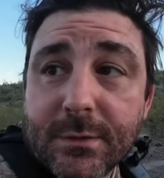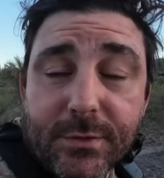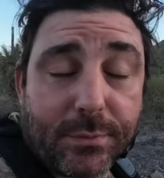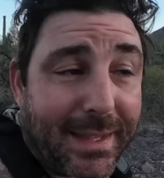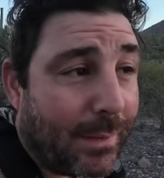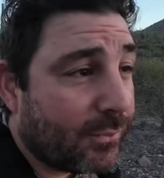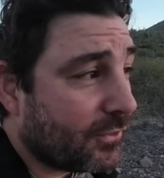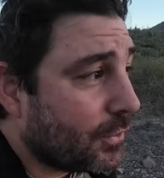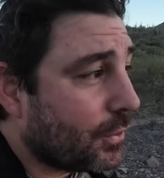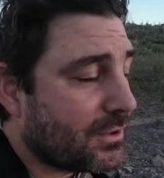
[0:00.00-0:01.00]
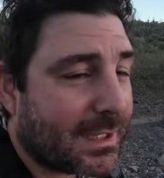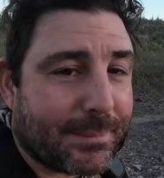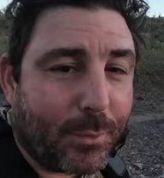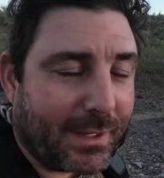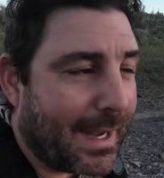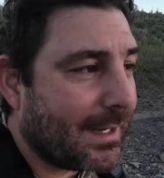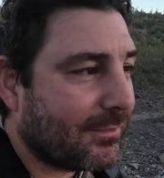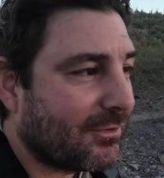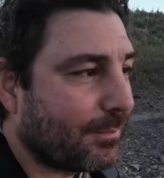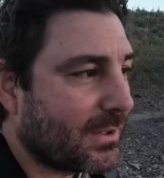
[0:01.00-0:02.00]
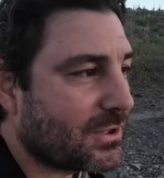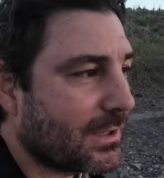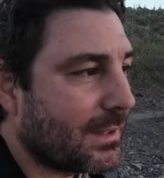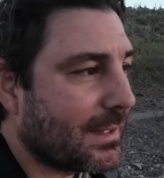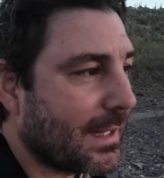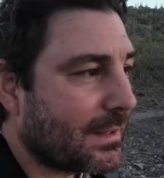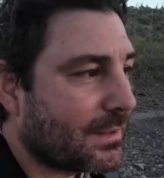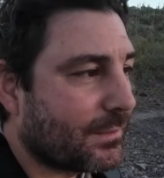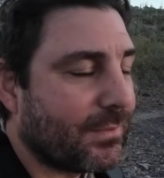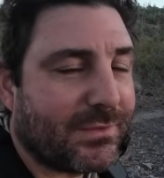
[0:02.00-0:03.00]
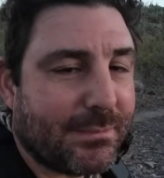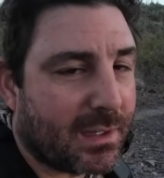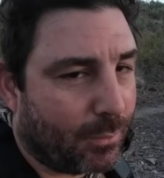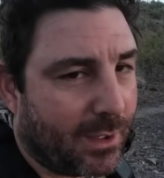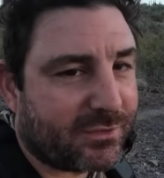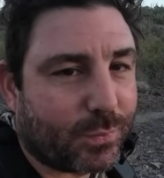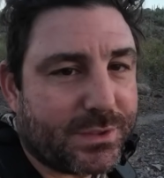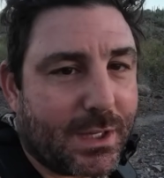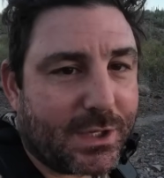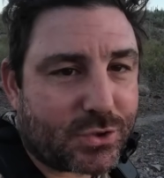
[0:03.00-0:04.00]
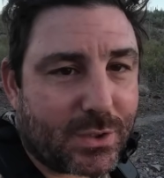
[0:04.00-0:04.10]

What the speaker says: So that was a good data point. I had a suspicion that the 50 milliwatts would not